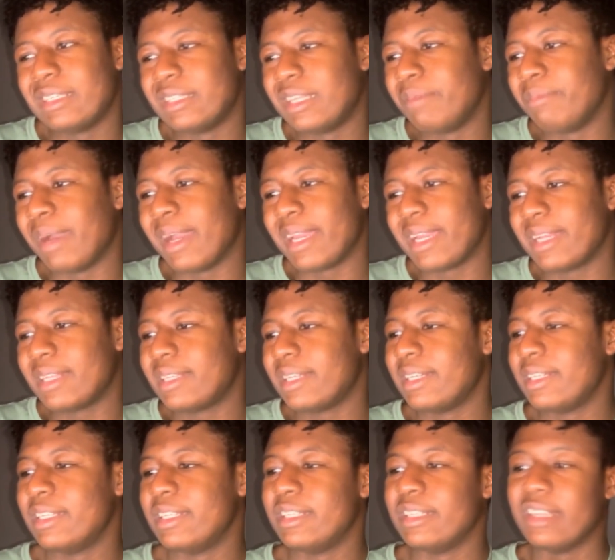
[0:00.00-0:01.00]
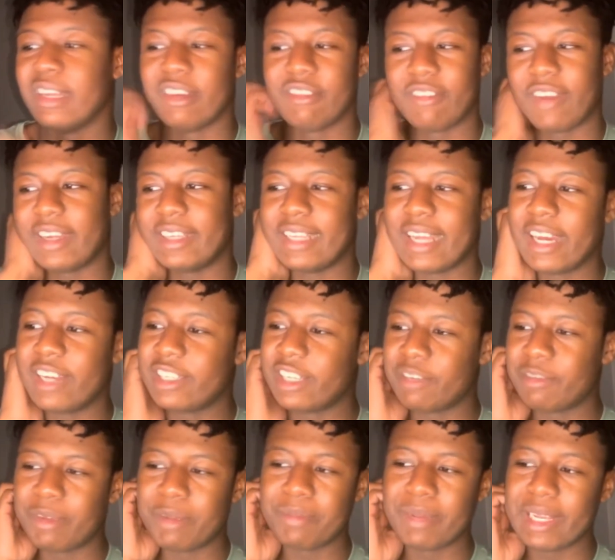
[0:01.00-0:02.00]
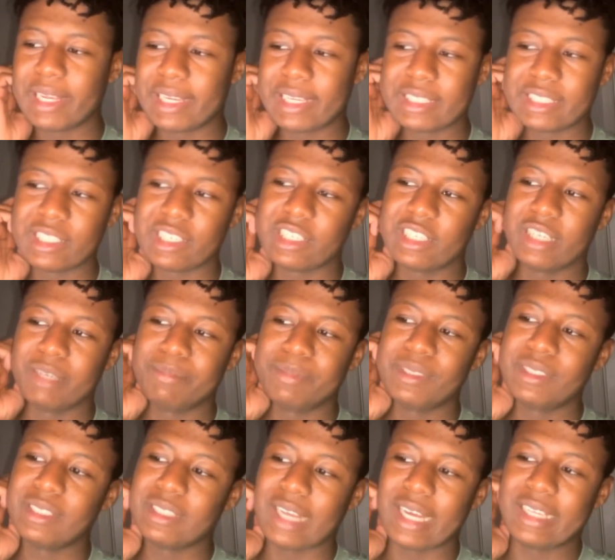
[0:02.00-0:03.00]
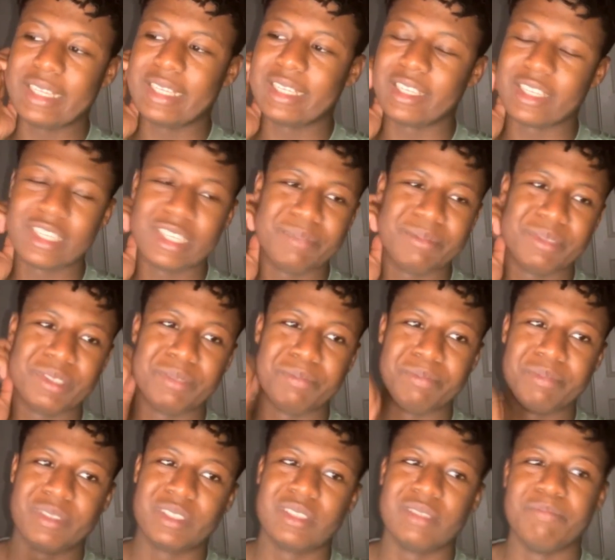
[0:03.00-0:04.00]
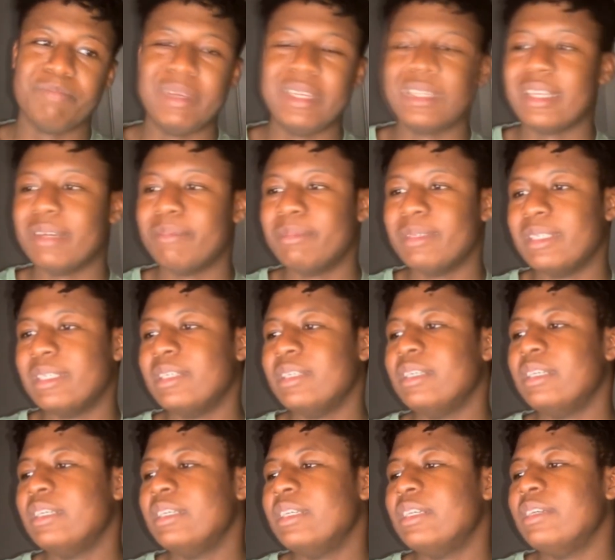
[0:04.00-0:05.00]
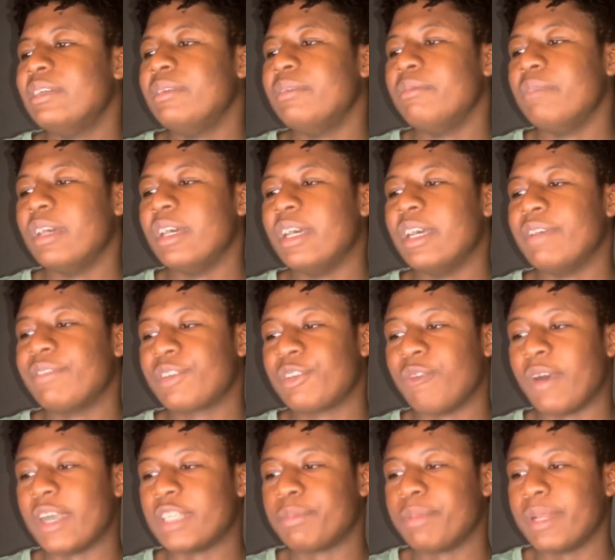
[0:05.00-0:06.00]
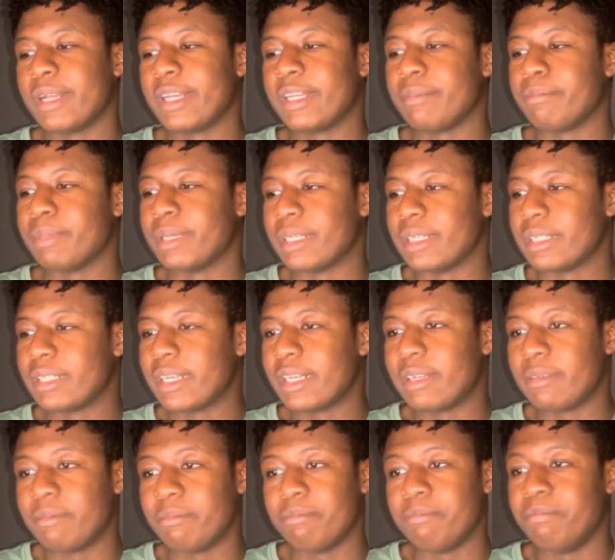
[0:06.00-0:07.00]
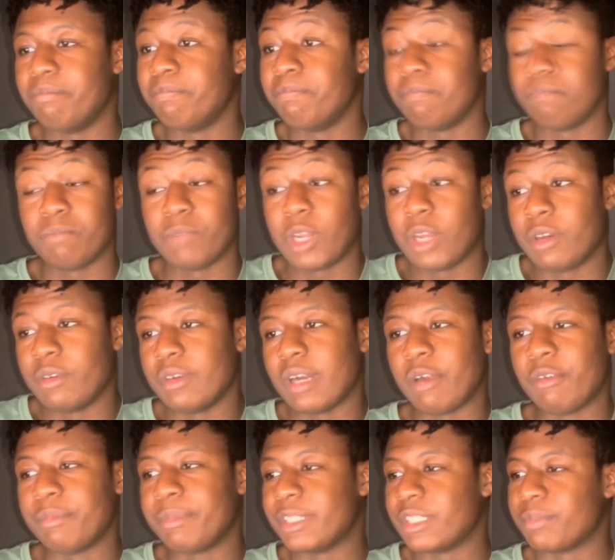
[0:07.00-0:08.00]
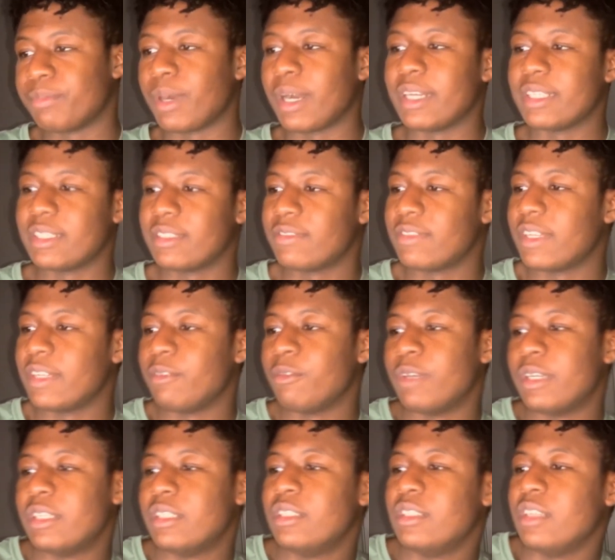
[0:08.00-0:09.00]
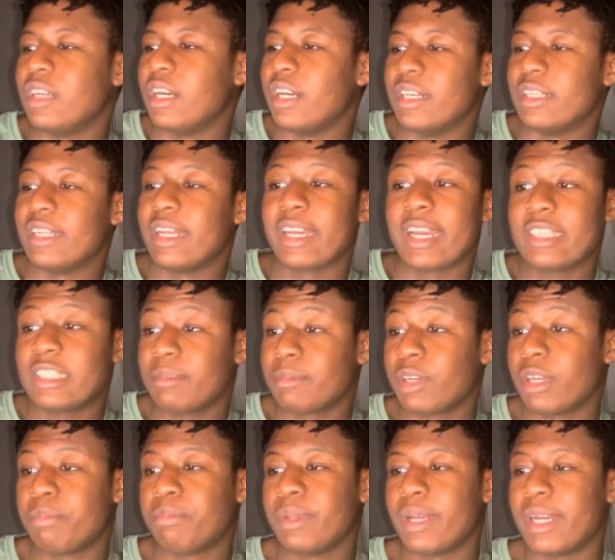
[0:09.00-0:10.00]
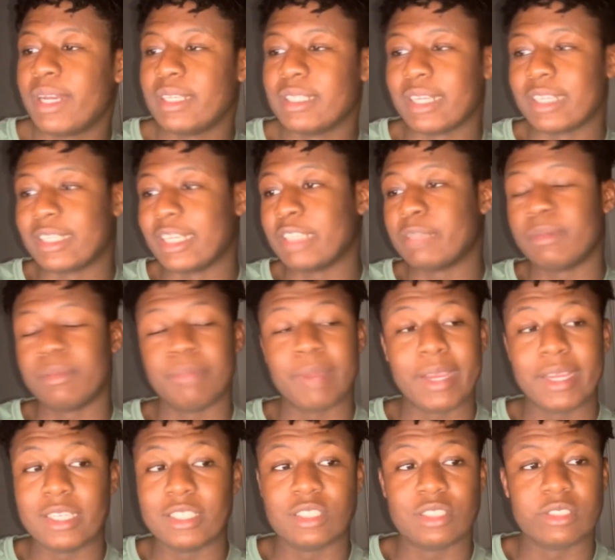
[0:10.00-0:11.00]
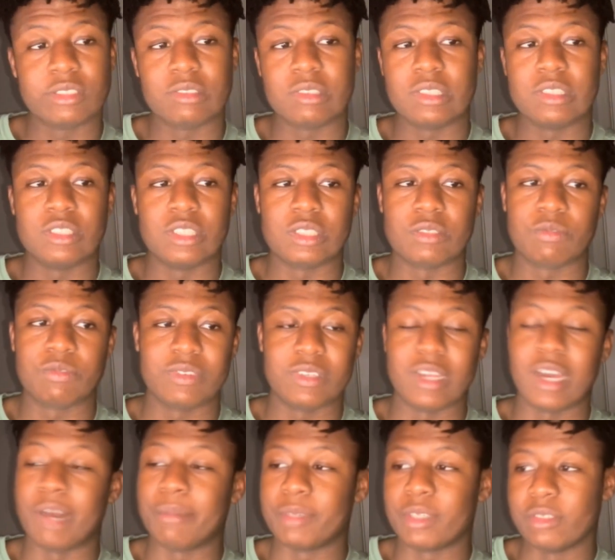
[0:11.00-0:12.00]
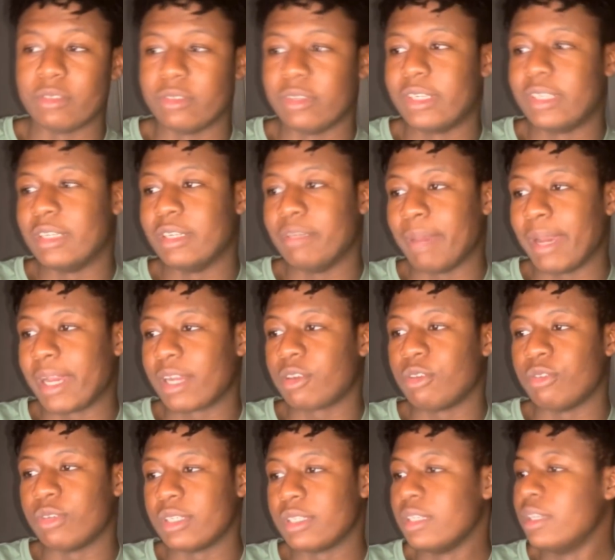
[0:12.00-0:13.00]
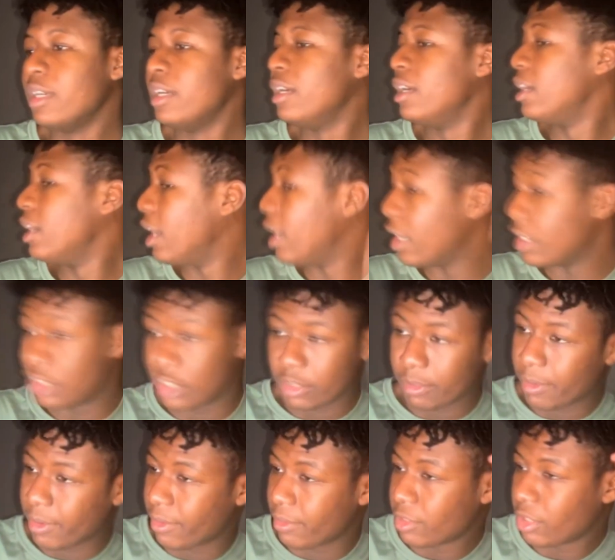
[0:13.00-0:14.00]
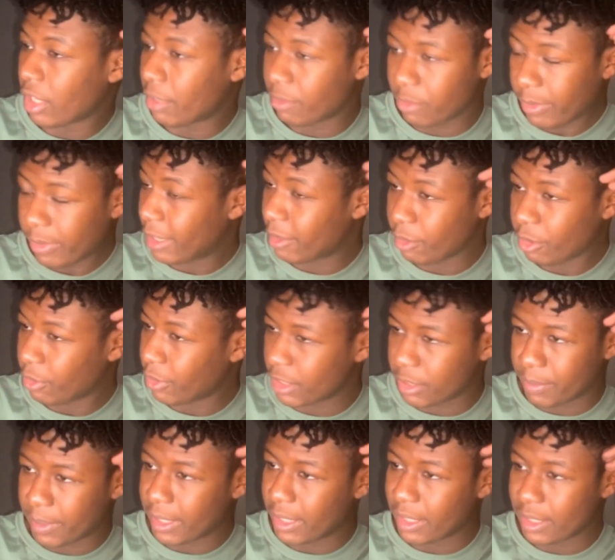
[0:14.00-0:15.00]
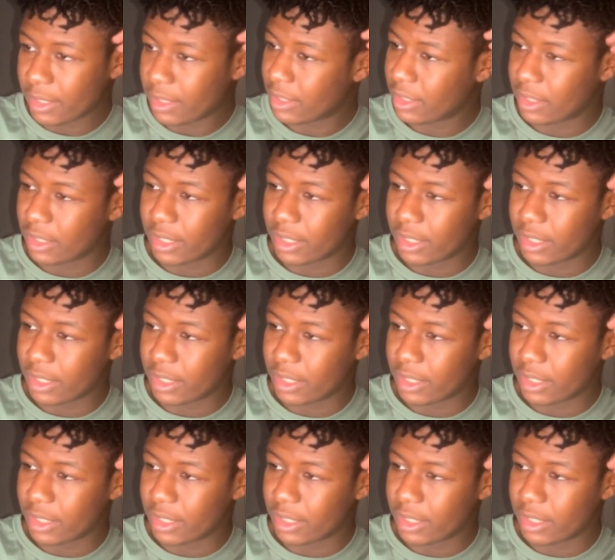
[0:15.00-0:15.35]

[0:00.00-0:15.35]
They might get there. Right now, they'll be playing against the Clippers. I think the Clippers beat them if Kawhi's playing, but I would be surprised if they win. They got some good players. Like Desmond Bane is just phenomenal in the backcourt. Ja Morant will always be.